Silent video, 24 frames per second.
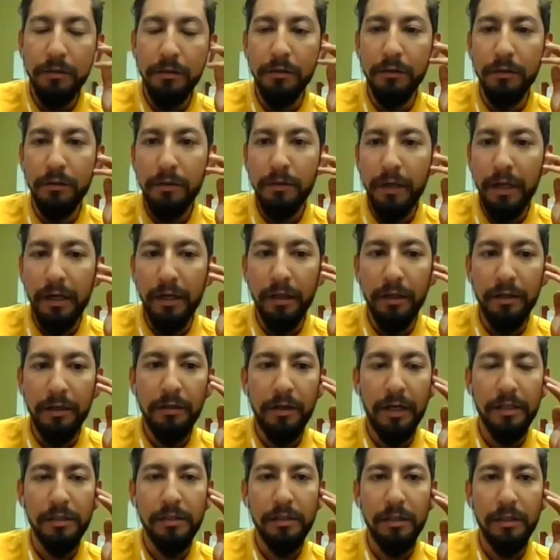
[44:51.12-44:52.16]
to try to
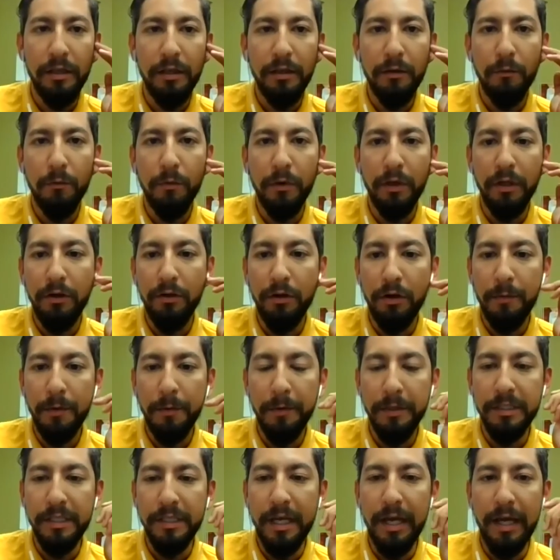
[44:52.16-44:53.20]
translate what
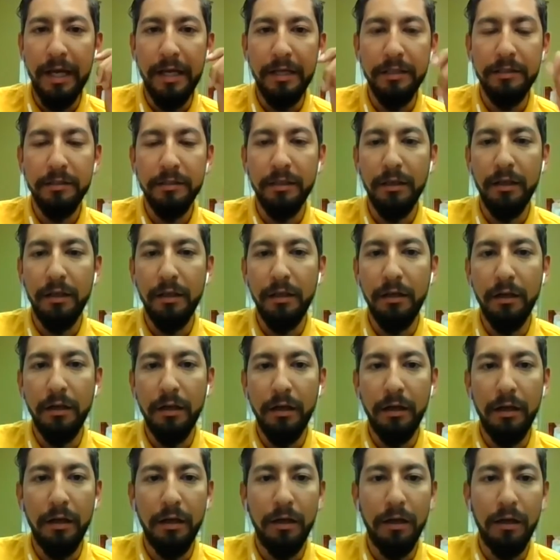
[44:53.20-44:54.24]
Norma was asking.
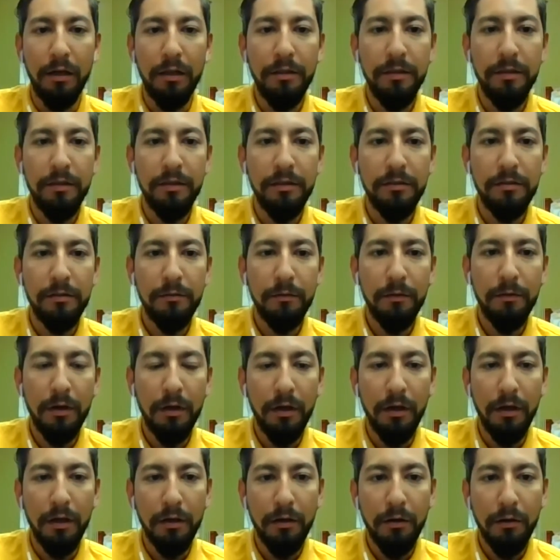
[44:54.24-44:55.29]
This
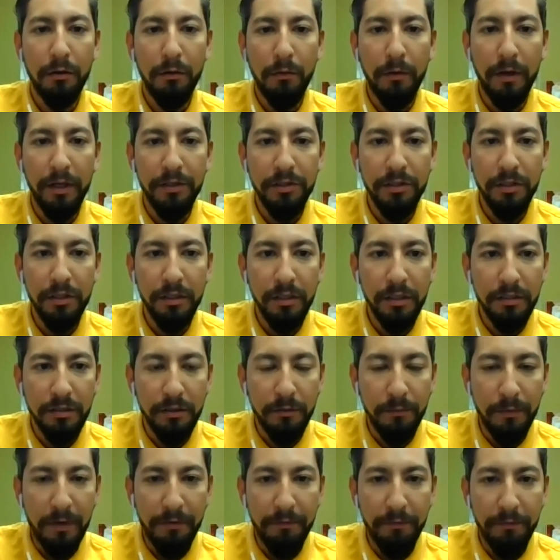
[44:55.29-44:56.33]
question
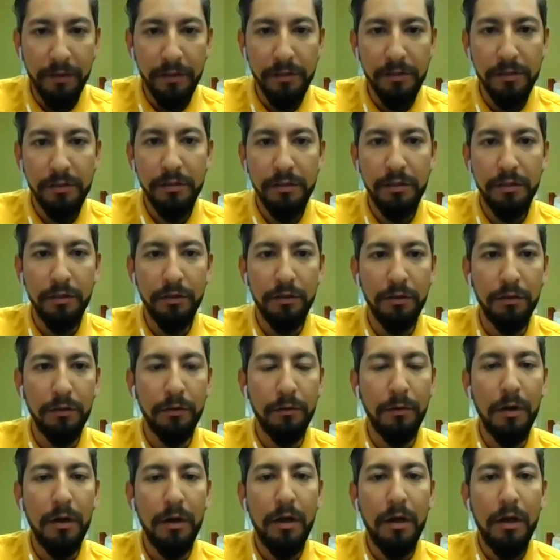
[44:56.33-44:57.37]
is in reference
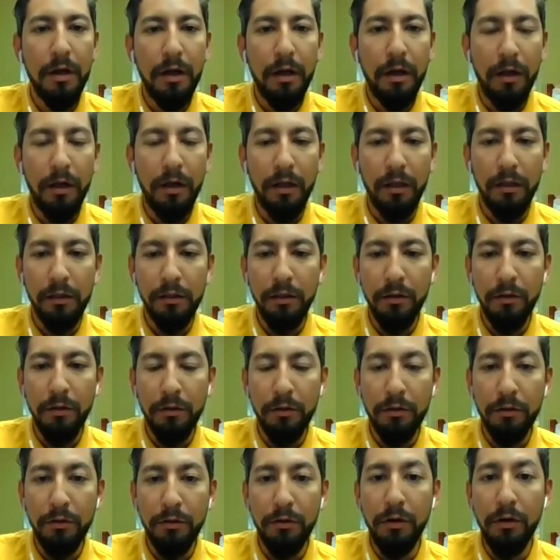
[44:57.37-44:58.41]
to a
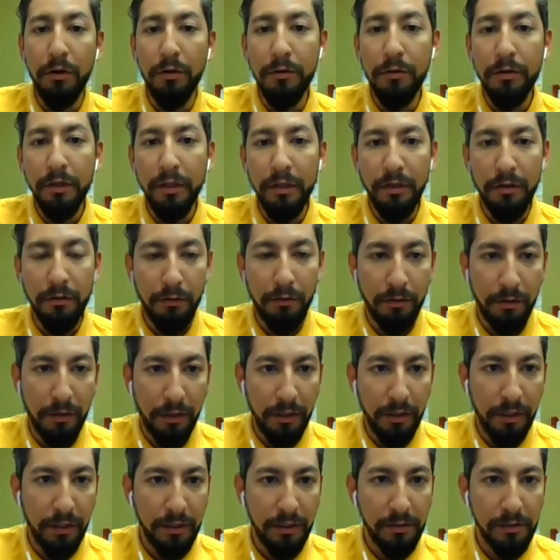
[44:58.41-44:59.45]
local Oakland
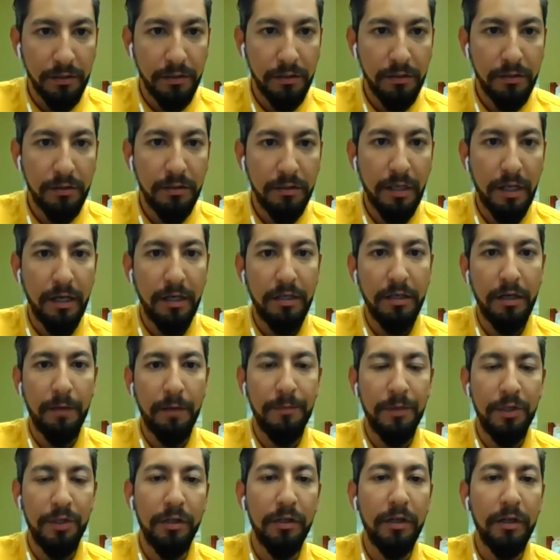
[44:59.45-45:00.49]
ordinance, Tenant
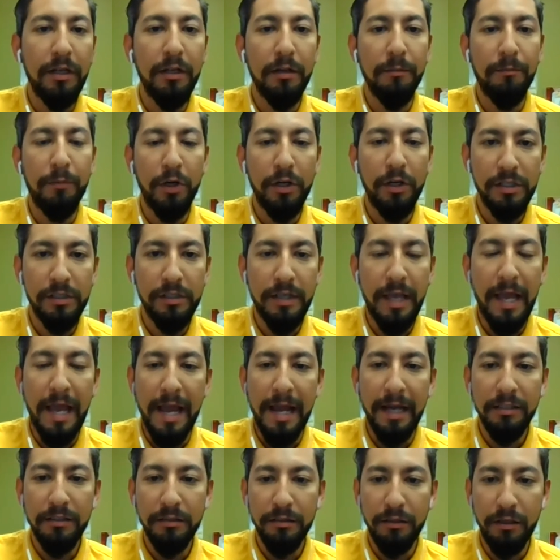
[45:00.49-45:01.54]
Opportunity to Purchase
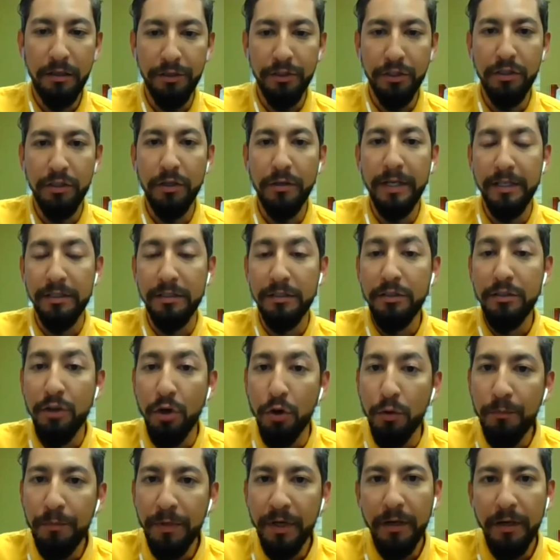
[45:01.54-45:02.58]
Act, also known as
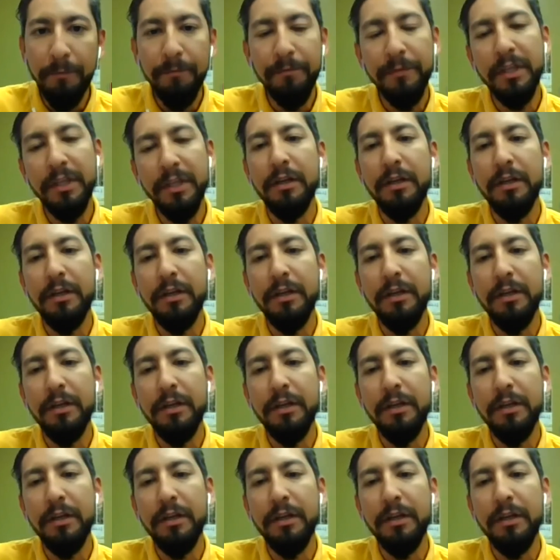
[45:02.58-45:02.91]
TOPA.